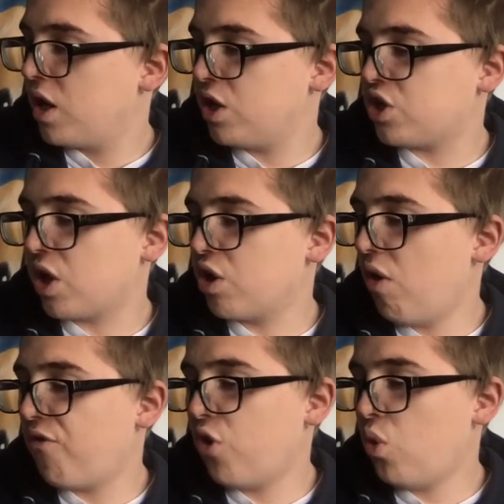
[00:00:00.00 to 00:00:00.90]
so you
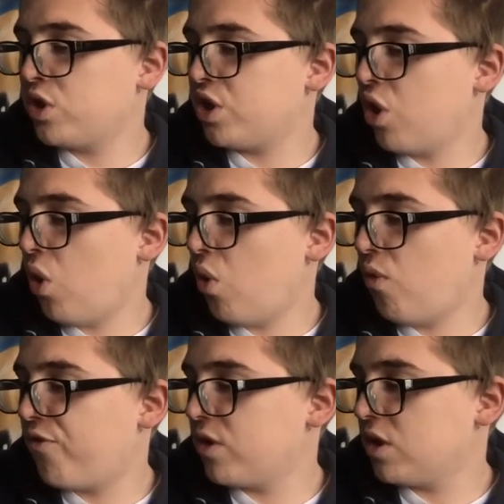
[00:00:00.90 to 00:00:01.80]
got Forward, you got
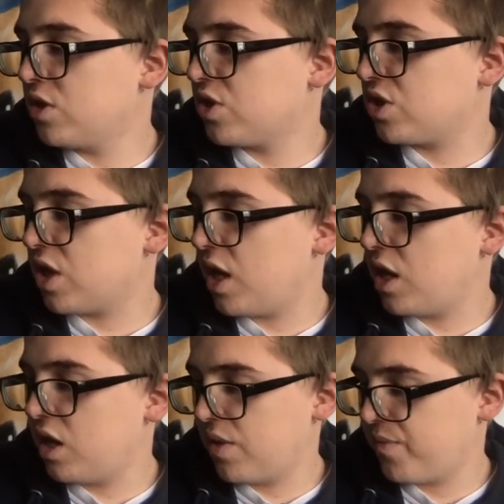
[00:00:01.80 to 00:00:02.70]
Author's
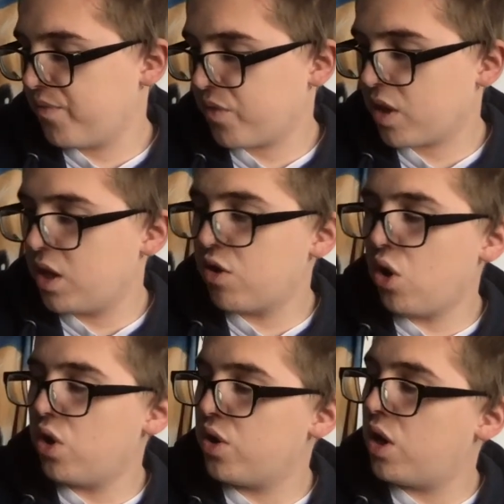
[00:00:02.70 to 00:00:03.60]
Thing, you
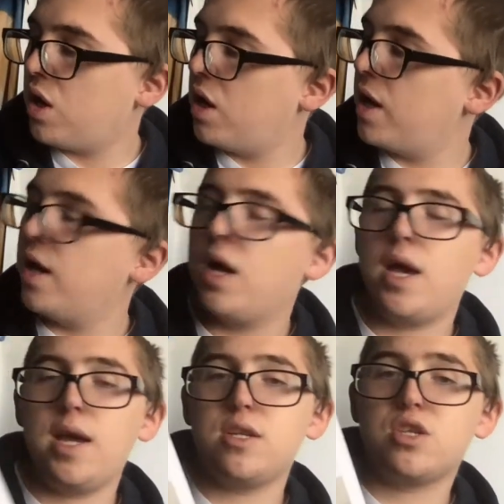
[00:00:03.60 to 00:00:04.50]
got
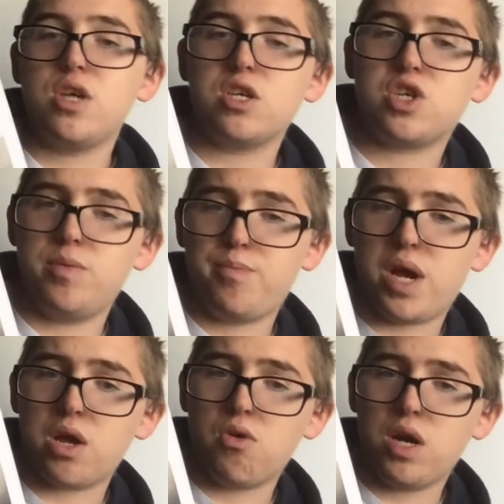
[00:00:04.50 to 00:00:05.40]
Introduction and
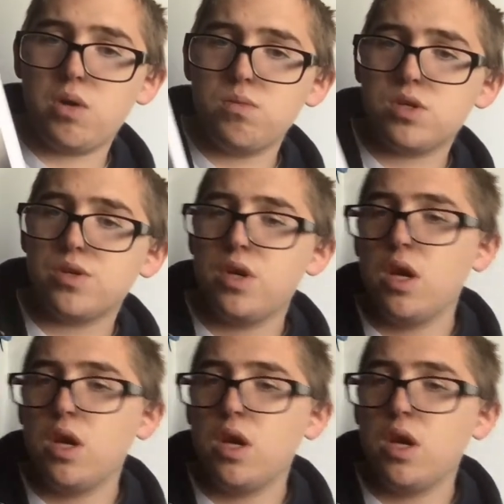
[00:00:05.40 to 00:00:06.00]
Background.